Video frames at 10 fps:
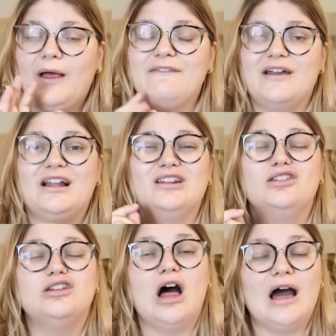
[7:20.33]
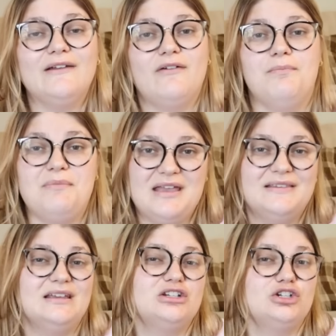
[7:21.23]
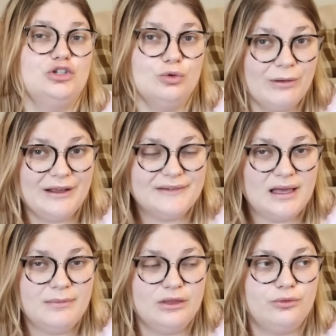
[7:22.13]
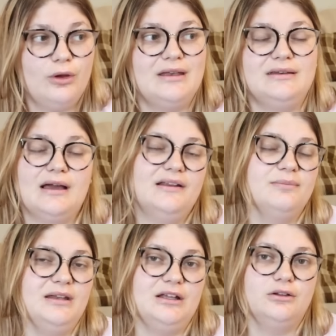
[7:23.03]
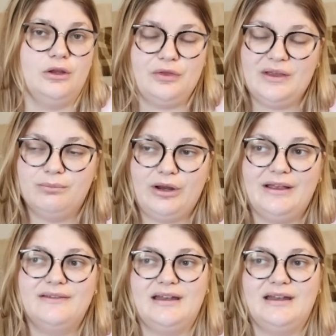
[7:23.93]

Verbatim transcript: I find a lot of amazing shoe brands coming through and not as many clothing brands.